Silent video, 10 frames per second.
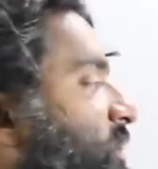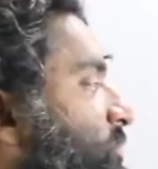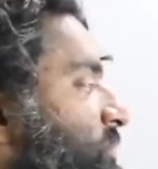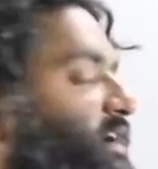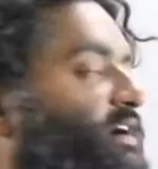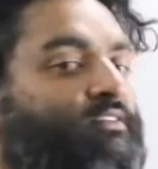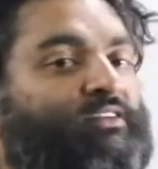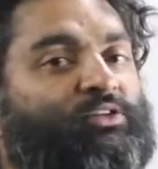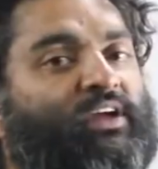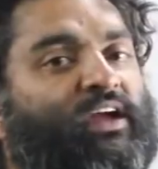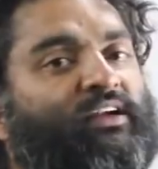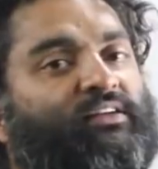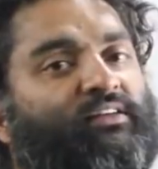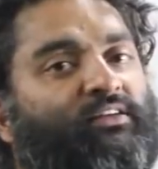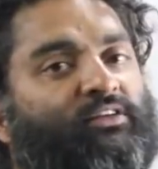Now we look
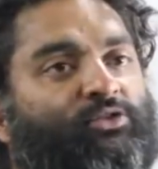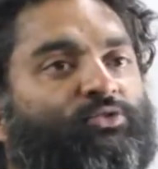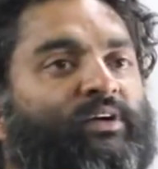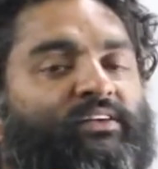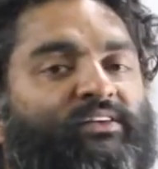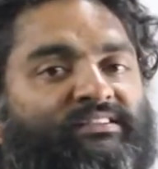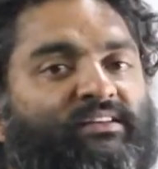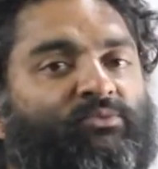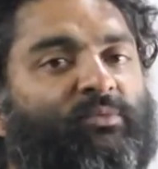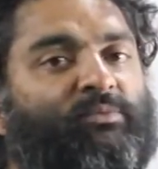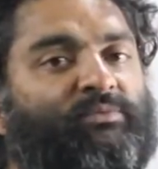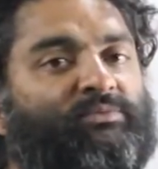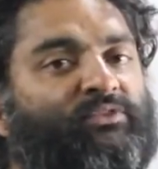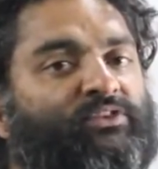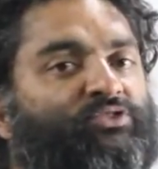at two interesting
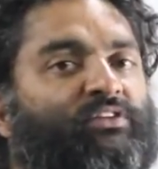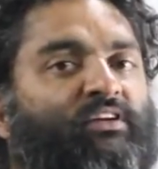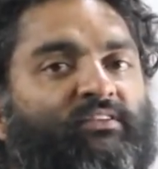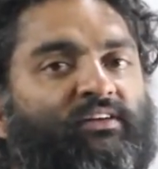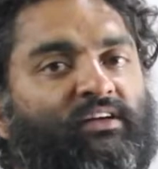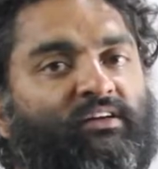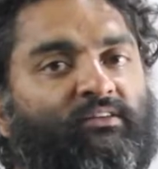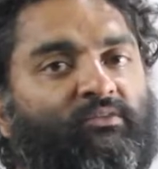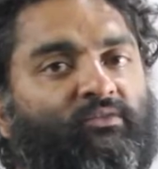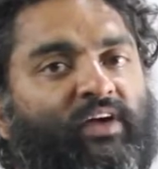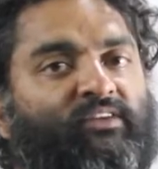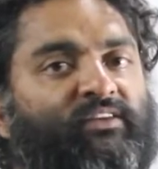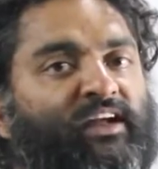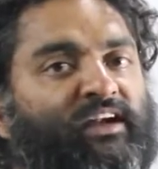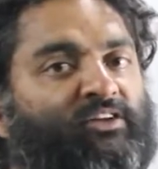problems which should cover a wide
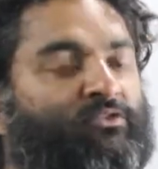variety